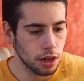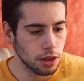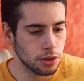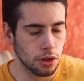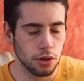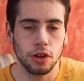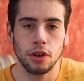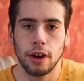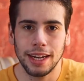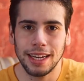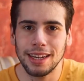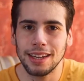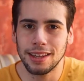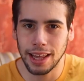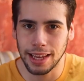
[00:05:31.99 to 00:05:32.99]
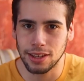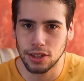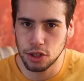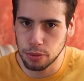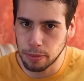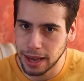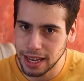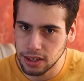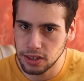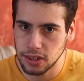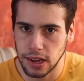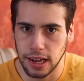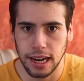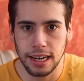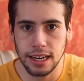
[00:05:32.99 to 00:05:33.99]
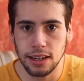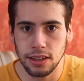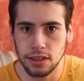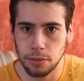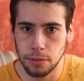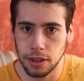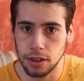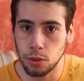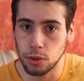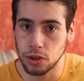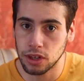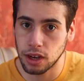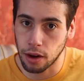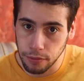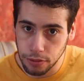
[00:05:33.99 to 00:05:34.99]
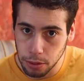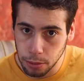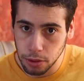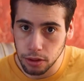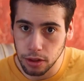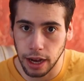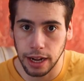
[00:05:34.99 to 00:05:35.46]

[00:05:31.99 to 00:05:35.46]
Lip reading: So, you know, I needed like space, and I needed something that was comfortable.